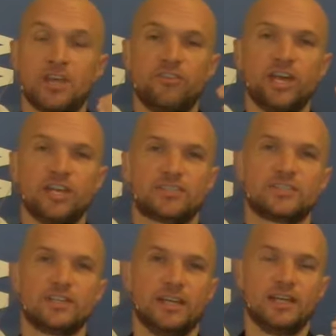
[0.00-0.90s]

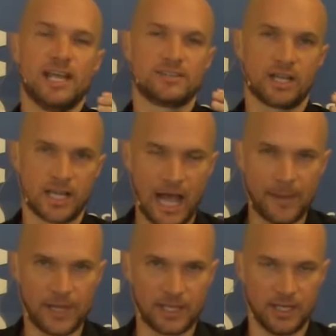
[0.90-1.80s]
This is
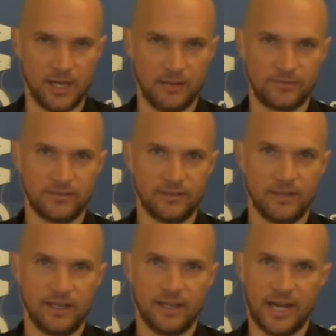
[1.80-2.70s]
agape love.
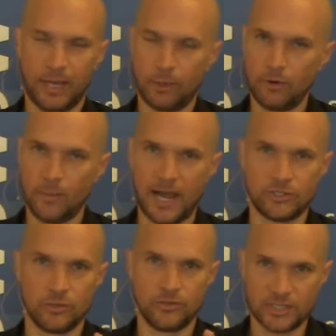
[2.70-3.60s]
And I want to
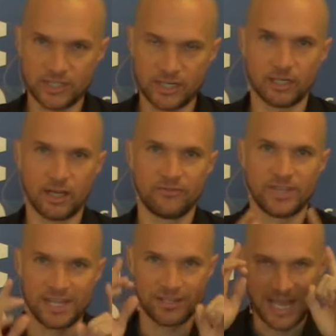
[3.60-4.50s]
remind you, this kind of love
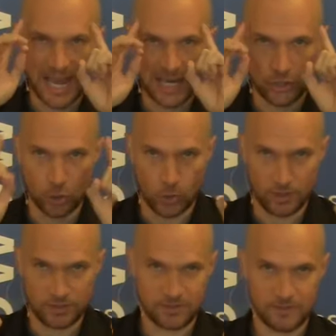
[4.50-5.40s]
is a
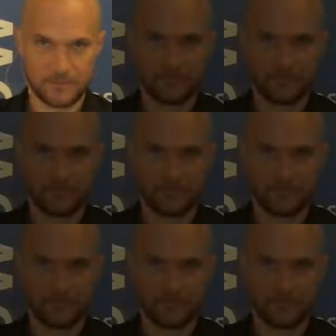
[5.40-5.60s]
choice.